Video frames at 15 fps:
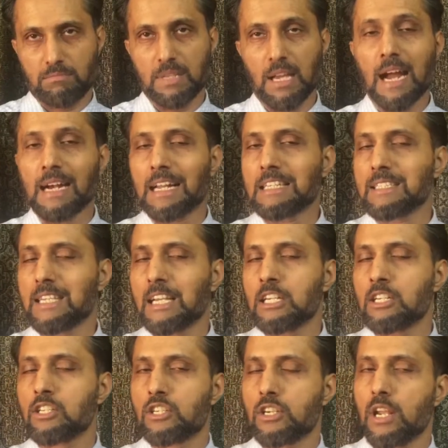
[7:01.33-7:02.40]
The
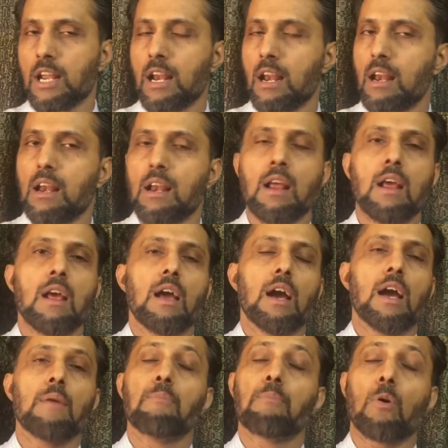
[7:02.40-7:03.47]
unessential,
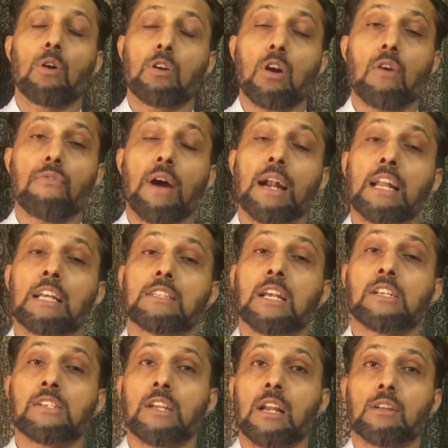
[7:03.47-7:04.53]
import of
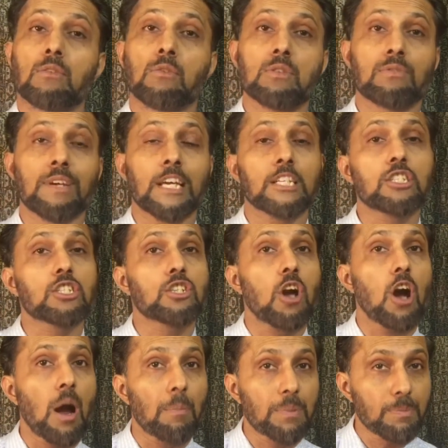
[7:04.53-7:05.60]
unessential goods were
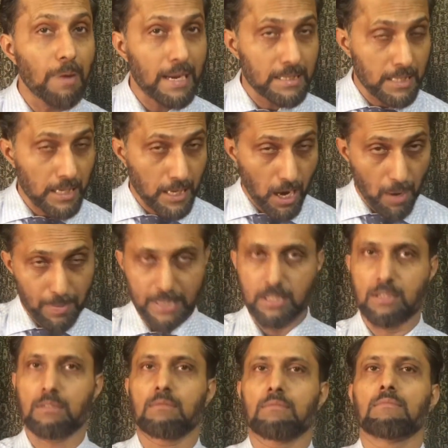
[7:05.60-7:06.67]
stopped by the
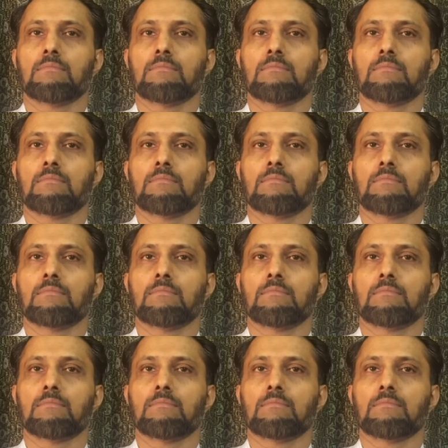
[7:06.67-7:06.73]
government